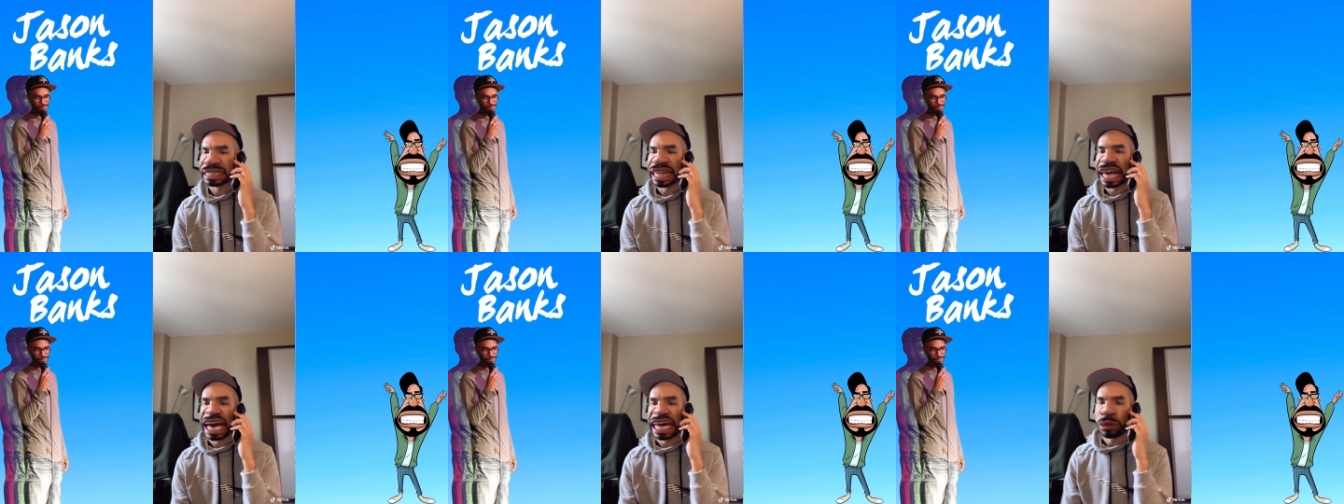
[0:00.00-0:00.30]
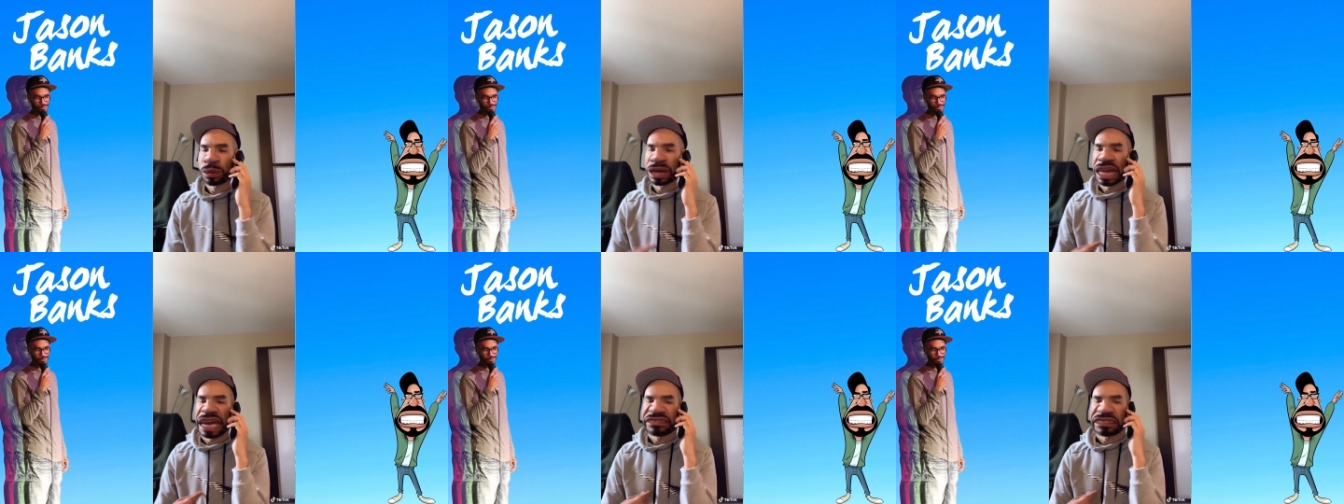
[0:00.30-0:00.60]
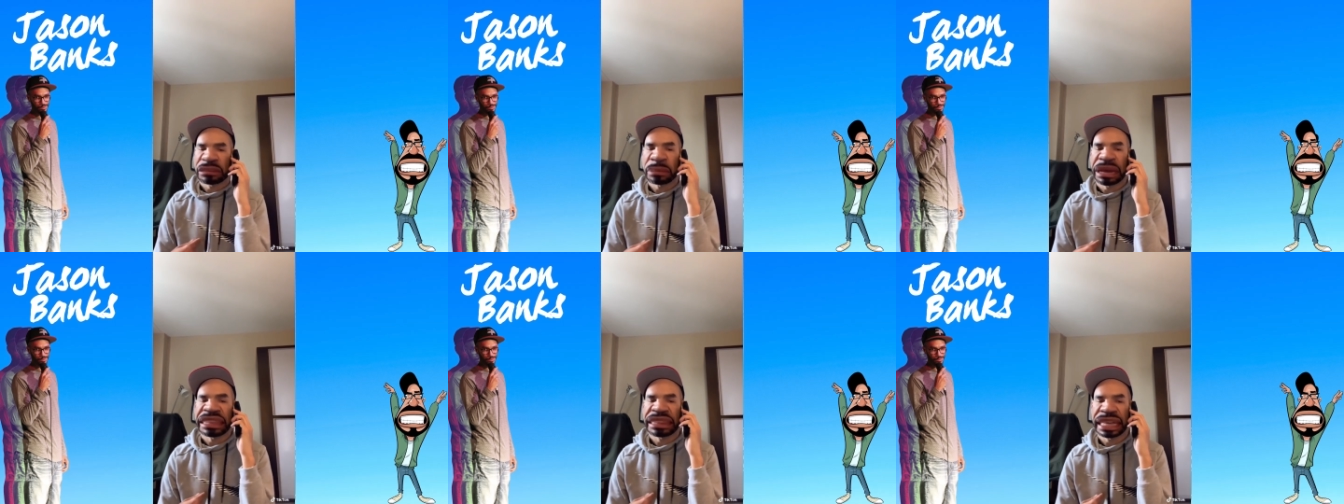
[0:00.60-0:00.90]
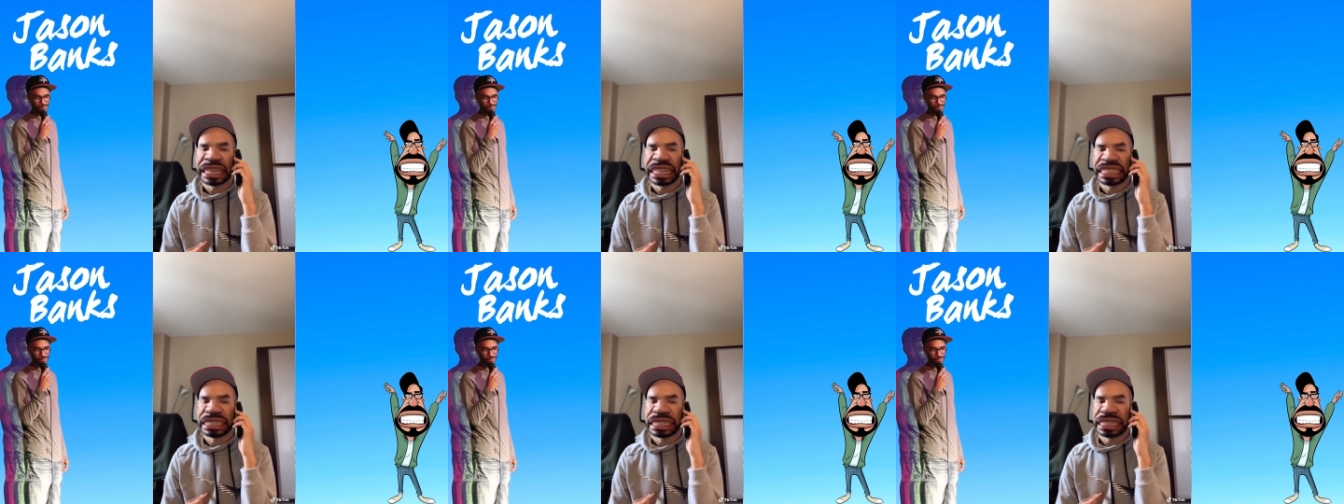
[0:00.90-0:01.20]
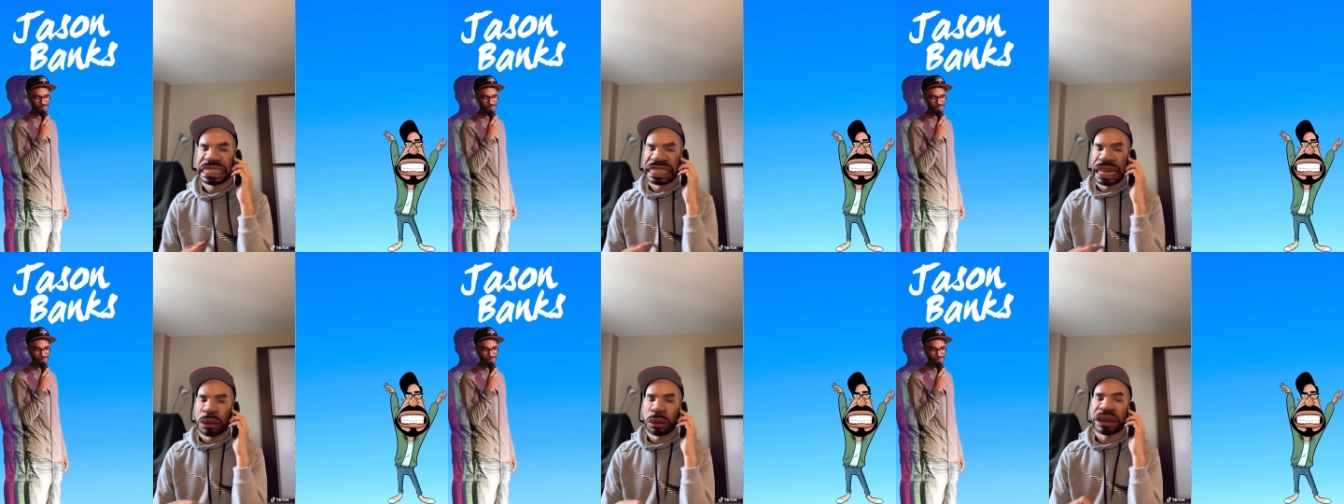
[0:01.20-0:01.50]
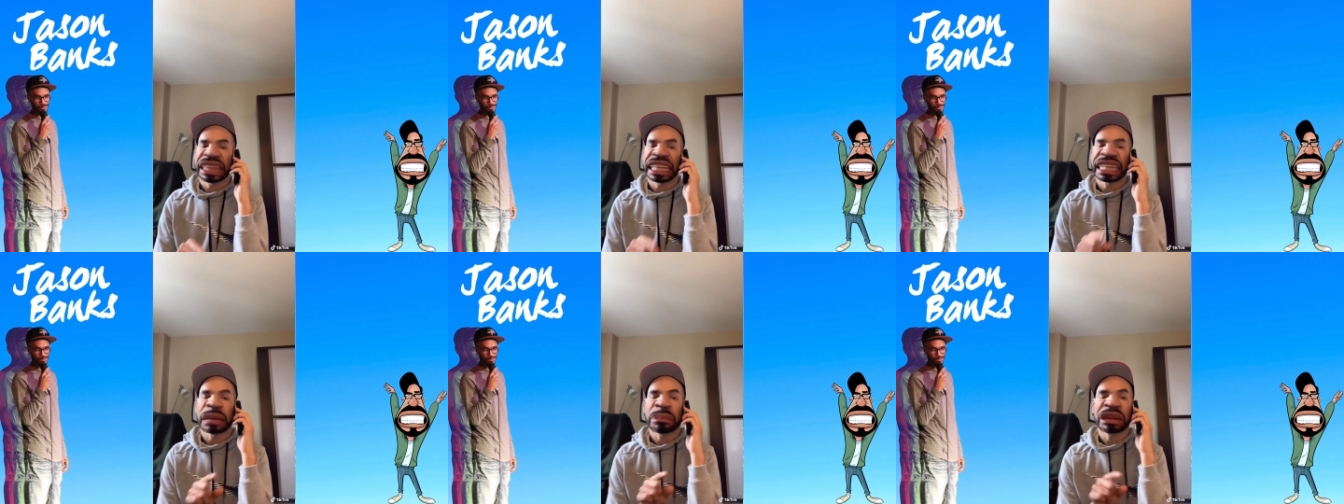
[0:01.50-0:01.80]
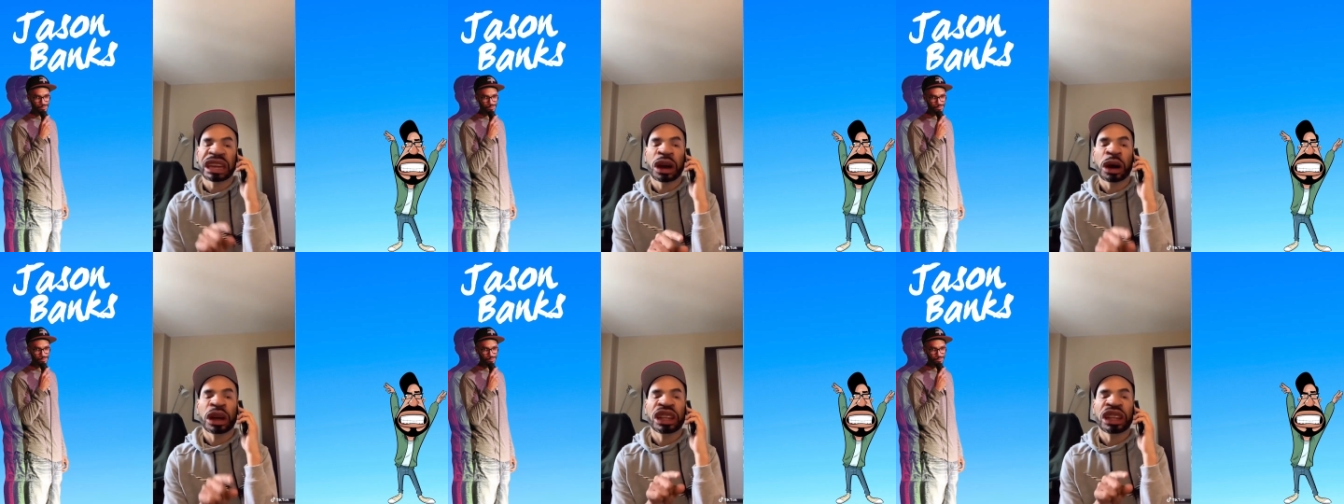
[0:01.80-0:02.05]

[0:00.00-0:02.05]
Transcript: I don't want to have to make that decision. I want that to be on.